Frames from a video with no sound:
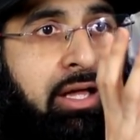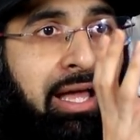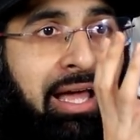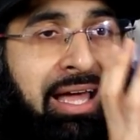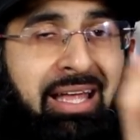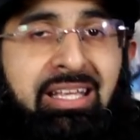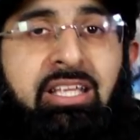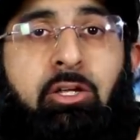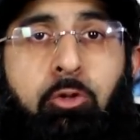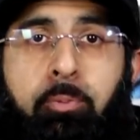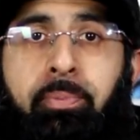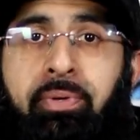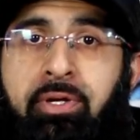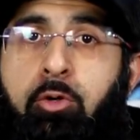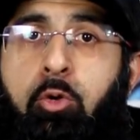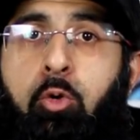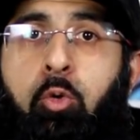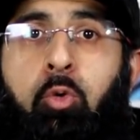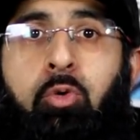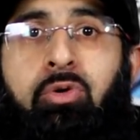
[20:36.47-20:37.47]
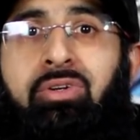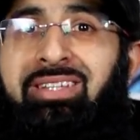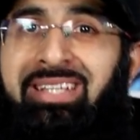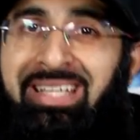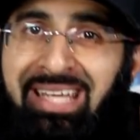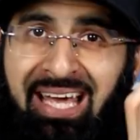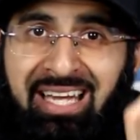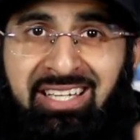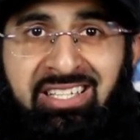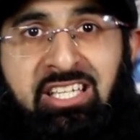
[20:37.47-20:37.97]
and he will be called
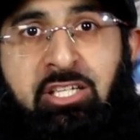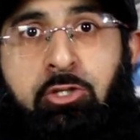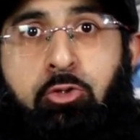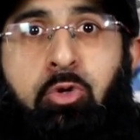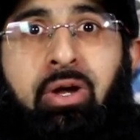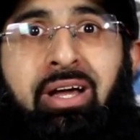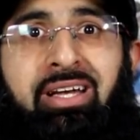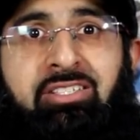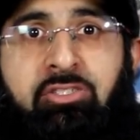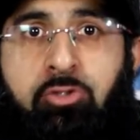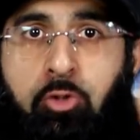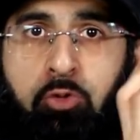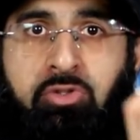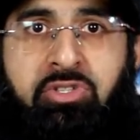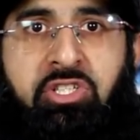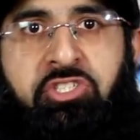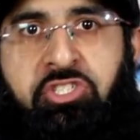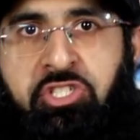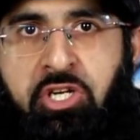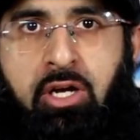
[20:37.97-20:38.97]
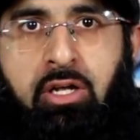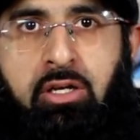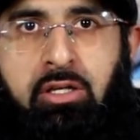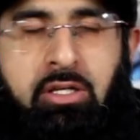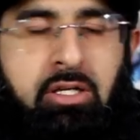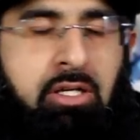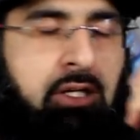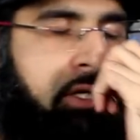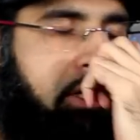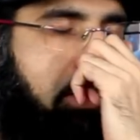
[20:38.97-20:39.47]
the Antichrist or Dajjal.
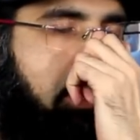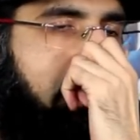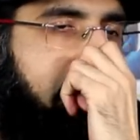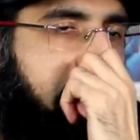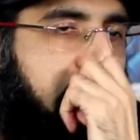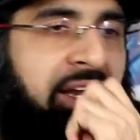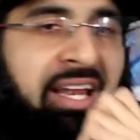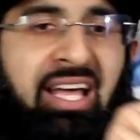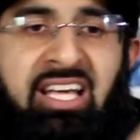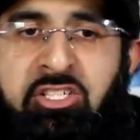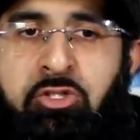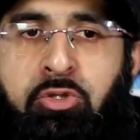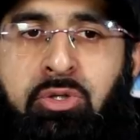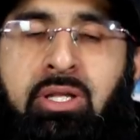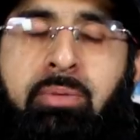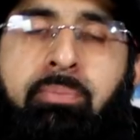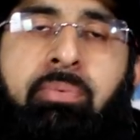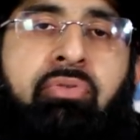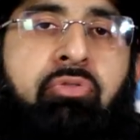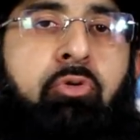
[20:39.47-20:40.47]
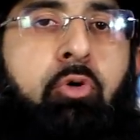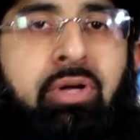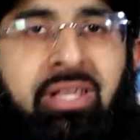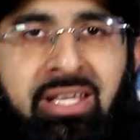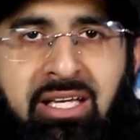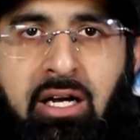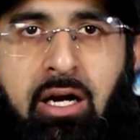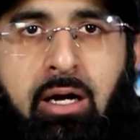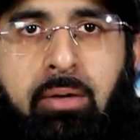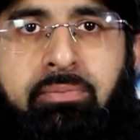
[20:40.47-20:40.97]
Now naturally before
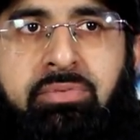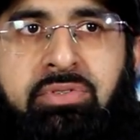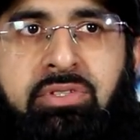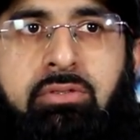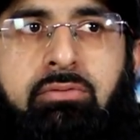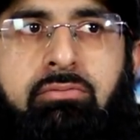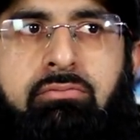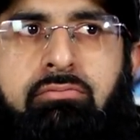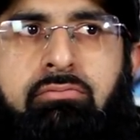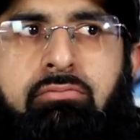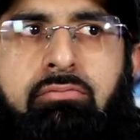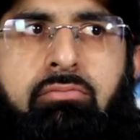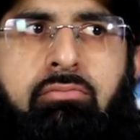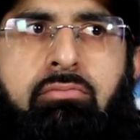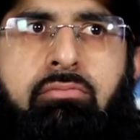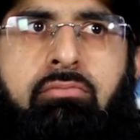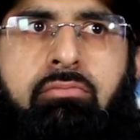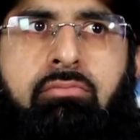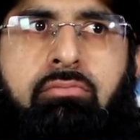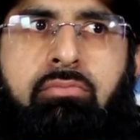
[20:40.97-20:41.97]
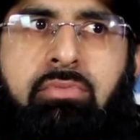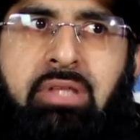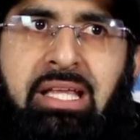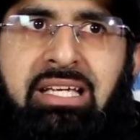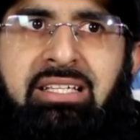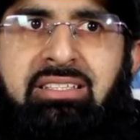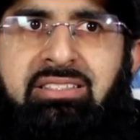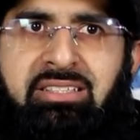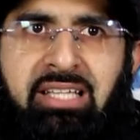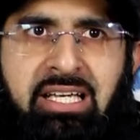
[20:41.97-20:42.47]
he comes
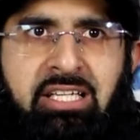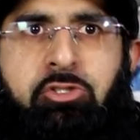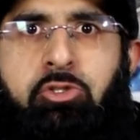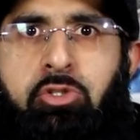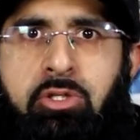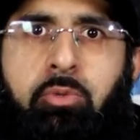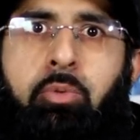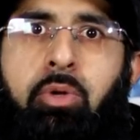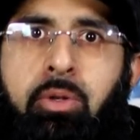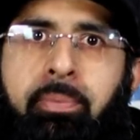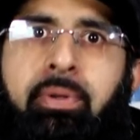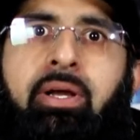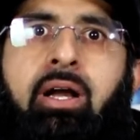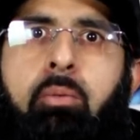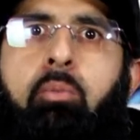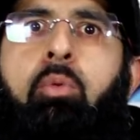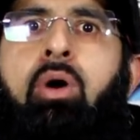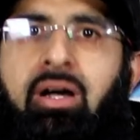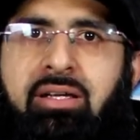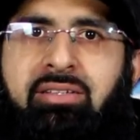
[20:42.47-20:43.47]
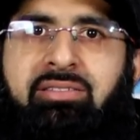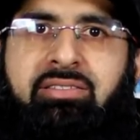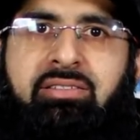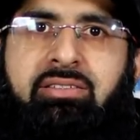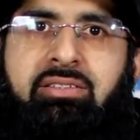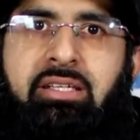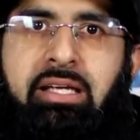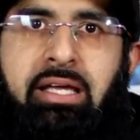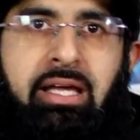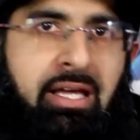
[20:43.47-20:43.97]
things naturally will become worse.
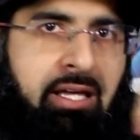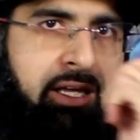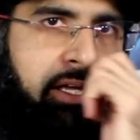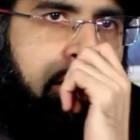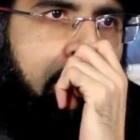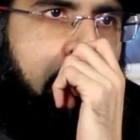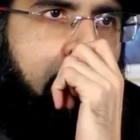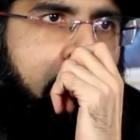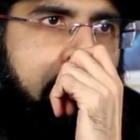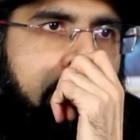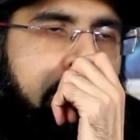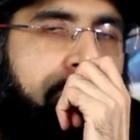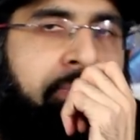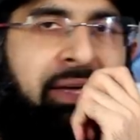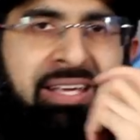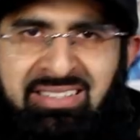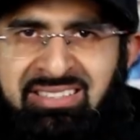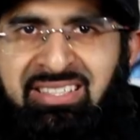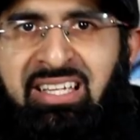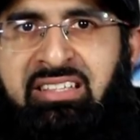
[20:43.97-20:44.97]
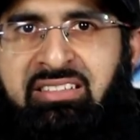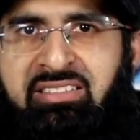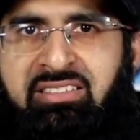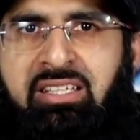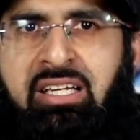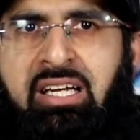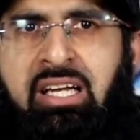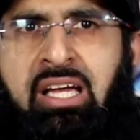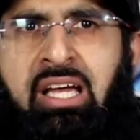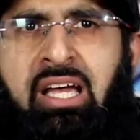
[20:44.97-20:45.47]
It, it only makes sense.
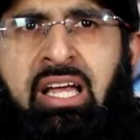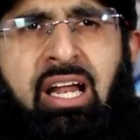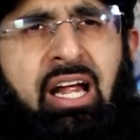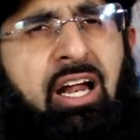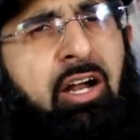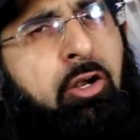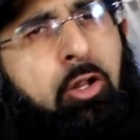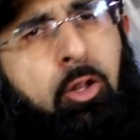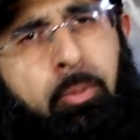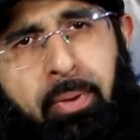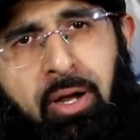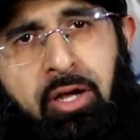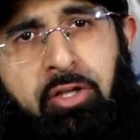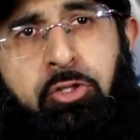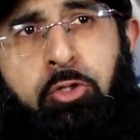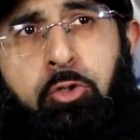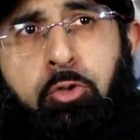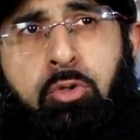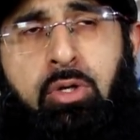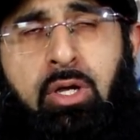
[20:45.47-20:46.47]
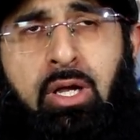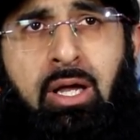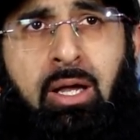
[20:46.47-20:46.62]
Now, I don't know about you